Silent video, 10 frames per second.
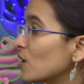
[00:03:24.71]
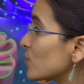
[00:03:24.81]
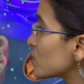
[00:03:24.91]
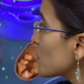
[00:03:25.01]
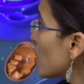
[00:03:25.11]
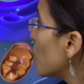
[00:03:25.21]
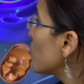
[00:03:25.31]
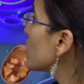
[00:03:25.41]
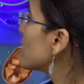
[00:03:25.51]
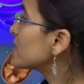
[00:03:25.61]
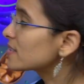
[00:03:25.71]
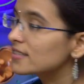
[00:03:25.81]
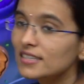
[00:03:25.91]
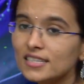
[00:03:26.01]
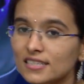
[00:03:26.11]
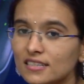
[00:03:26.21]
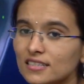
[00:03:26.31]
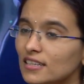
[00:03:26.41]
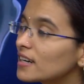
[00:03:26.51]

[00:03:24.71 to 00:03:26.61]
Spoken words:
So now let's discuss in